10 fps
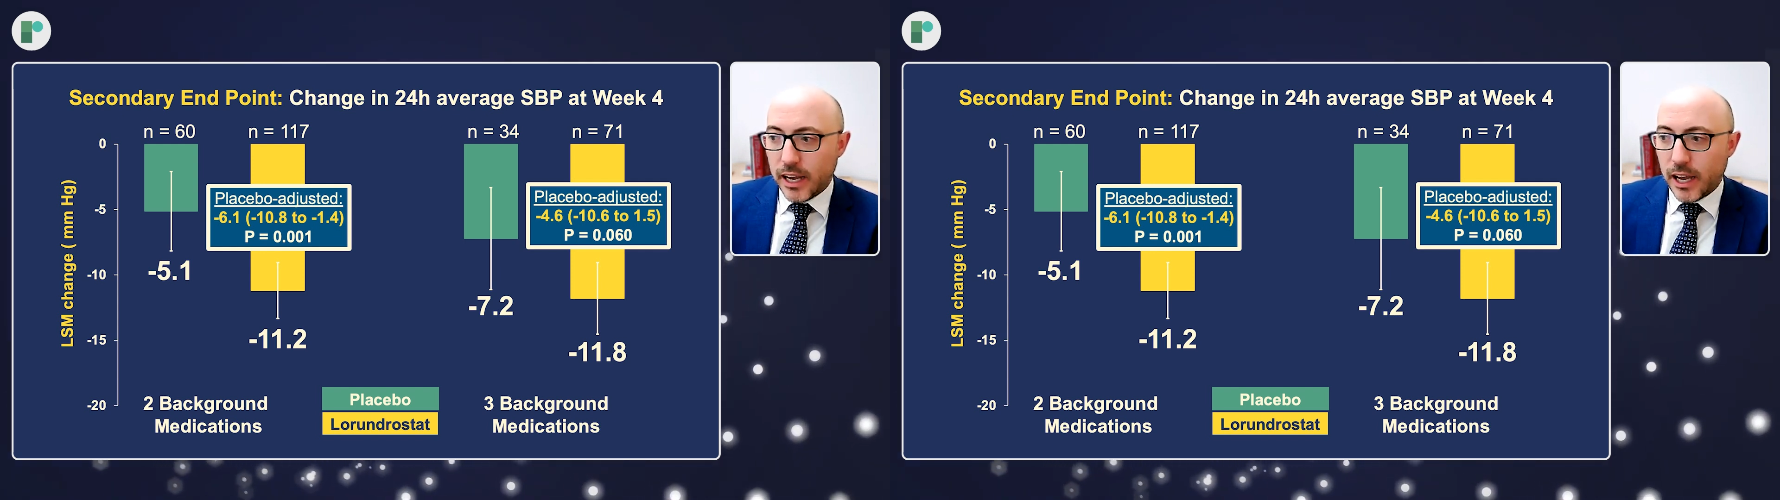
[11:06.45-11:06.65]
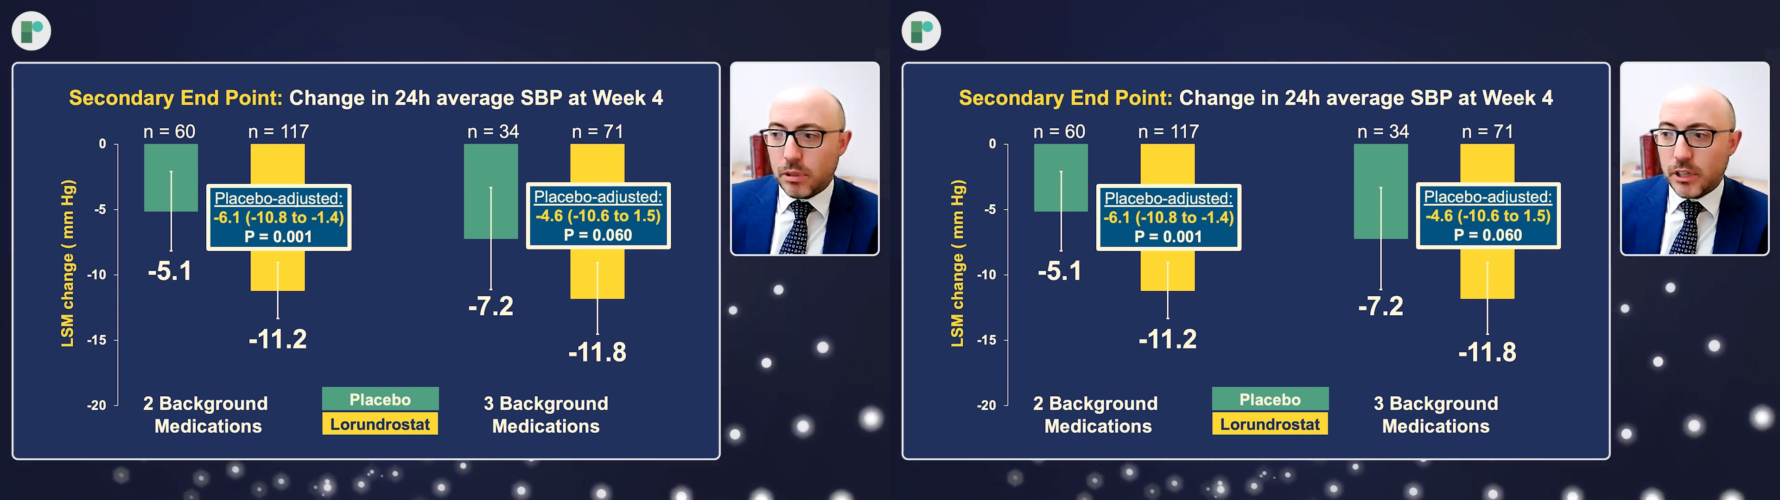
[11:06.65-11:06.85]

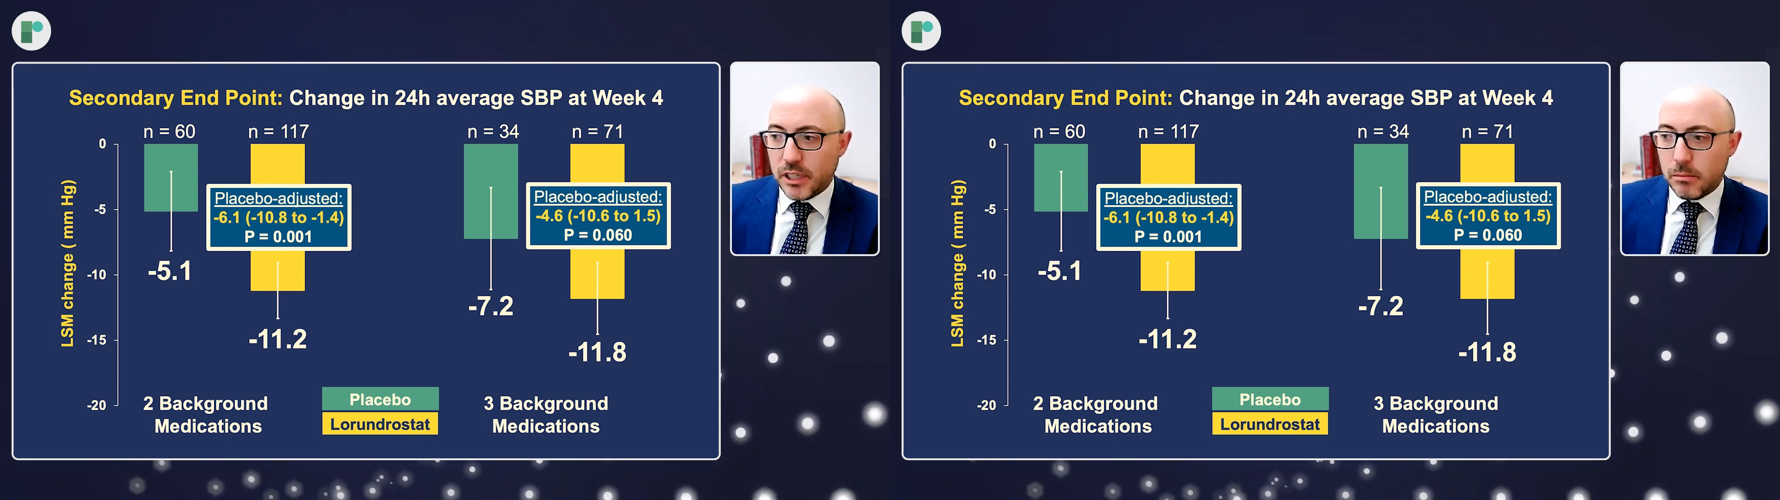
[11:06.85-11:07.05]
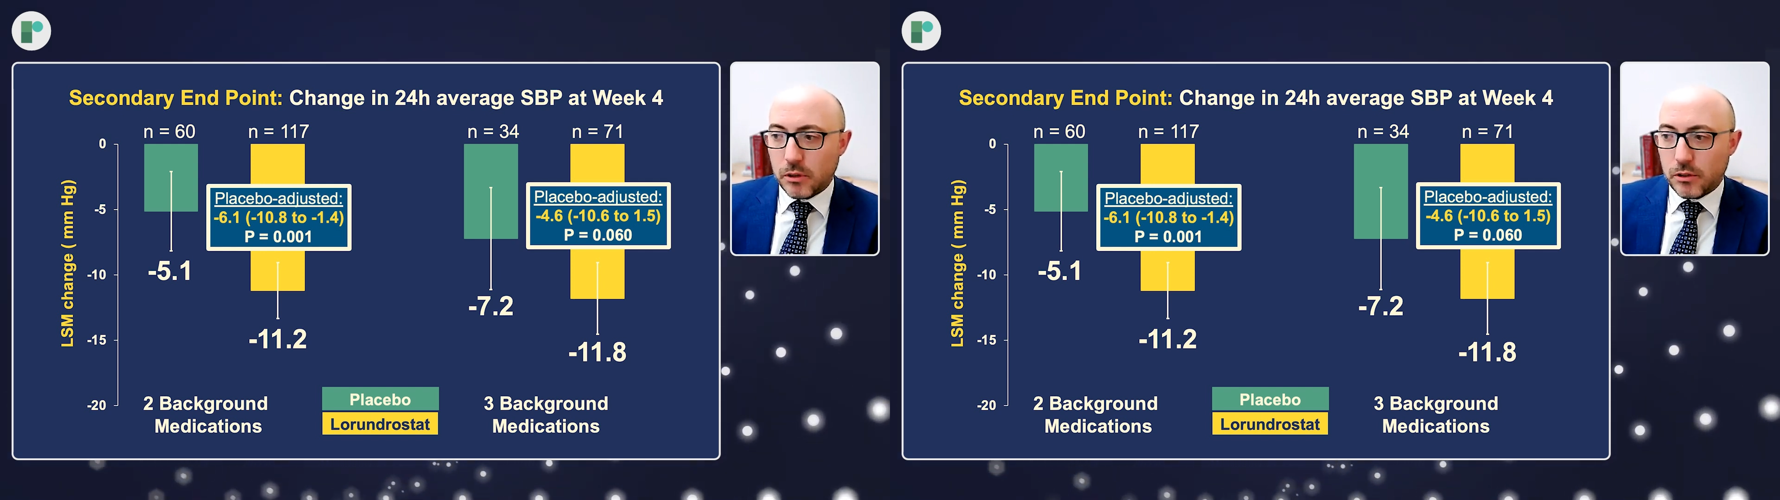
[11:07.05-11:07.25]
and
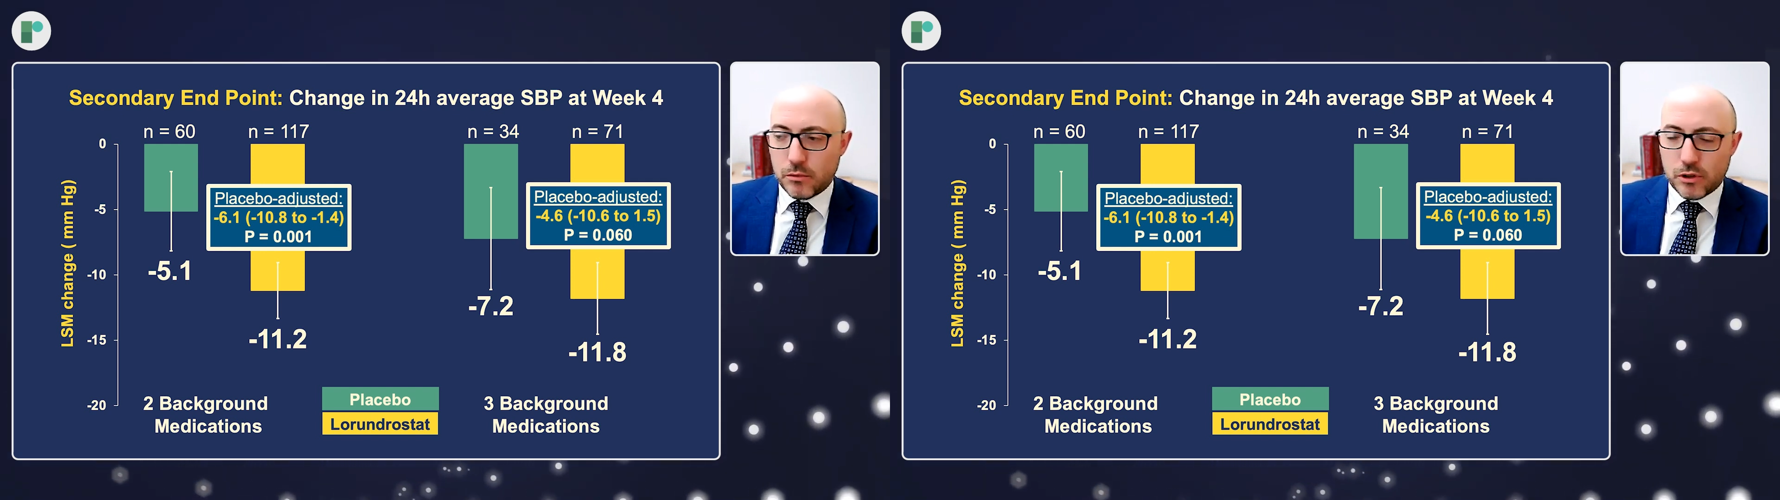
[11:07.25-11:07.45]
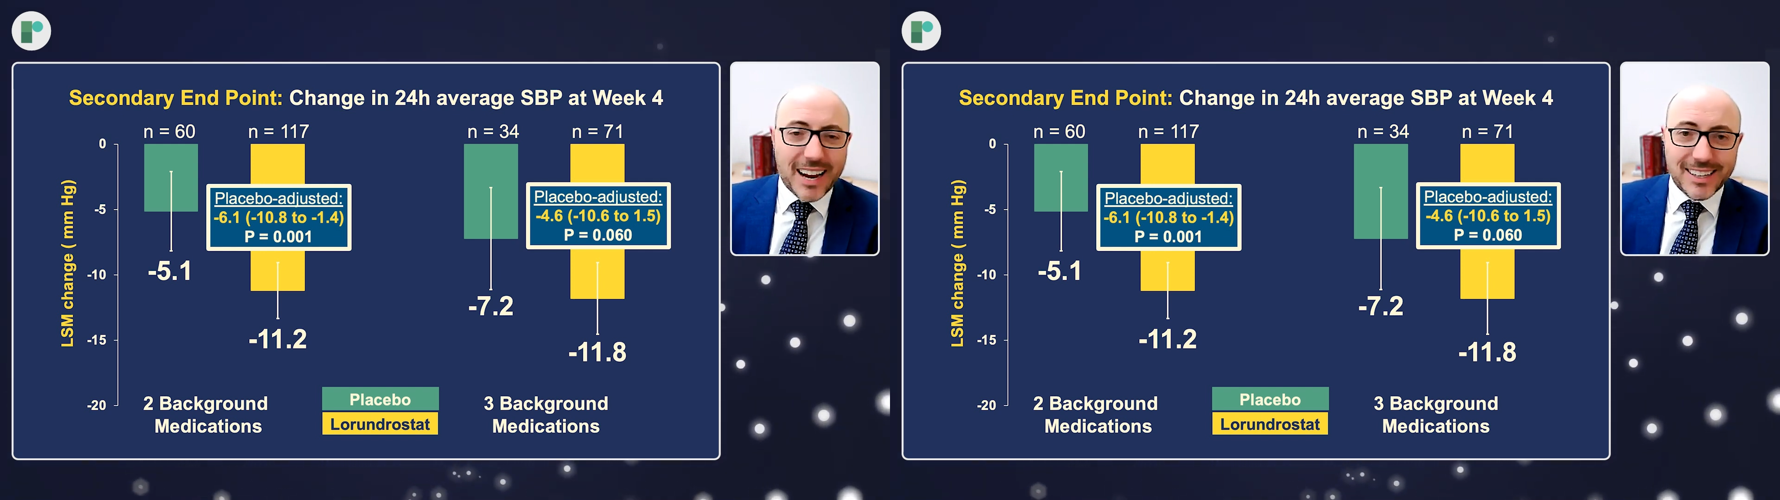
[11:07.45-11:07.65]
placebo
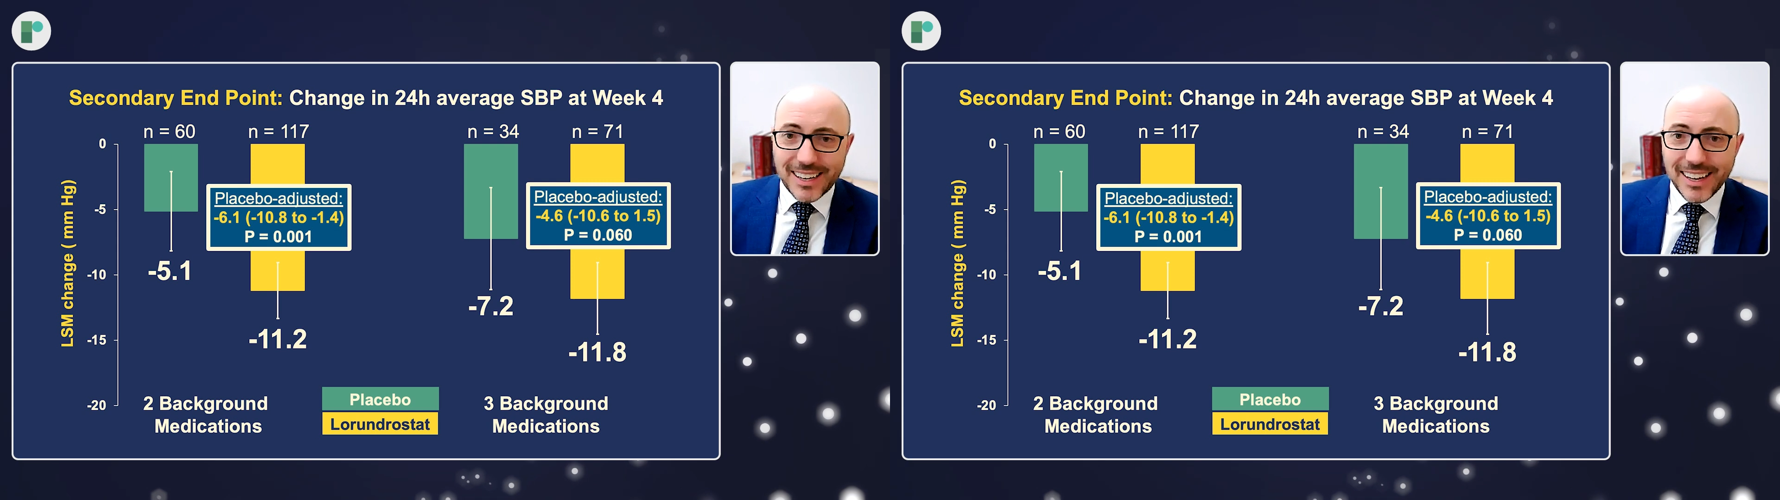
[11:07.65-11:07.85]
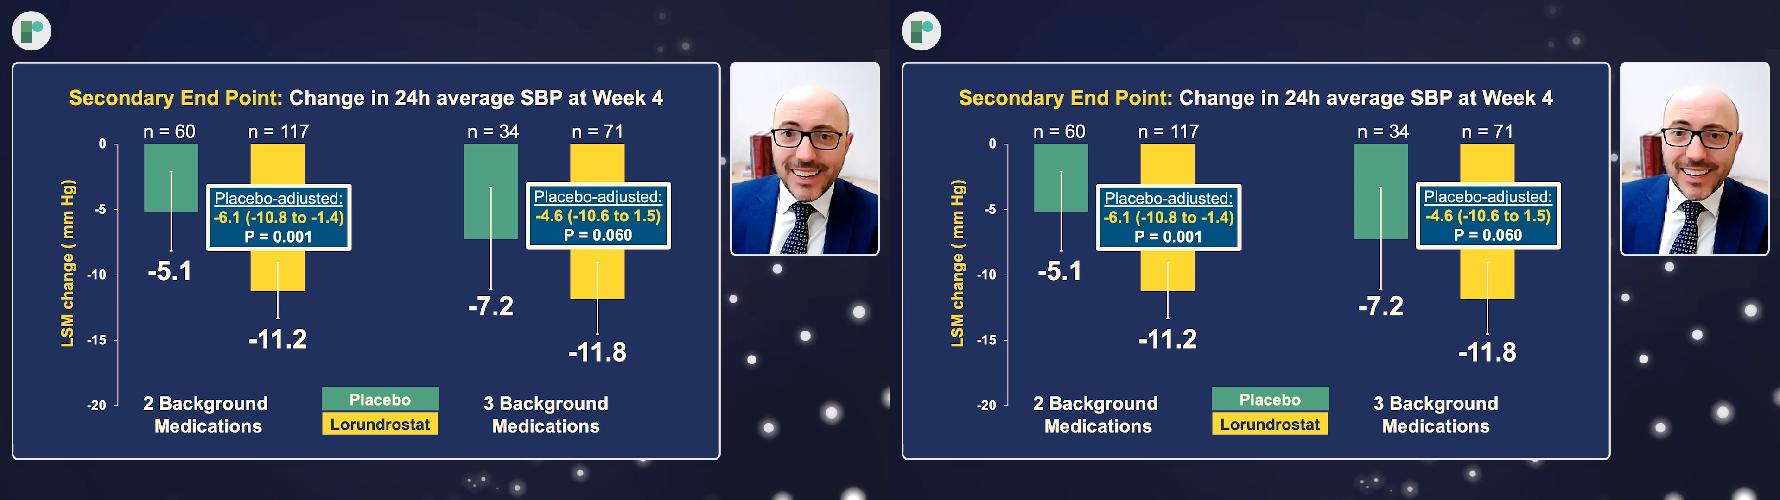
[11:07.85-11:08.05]
subtracted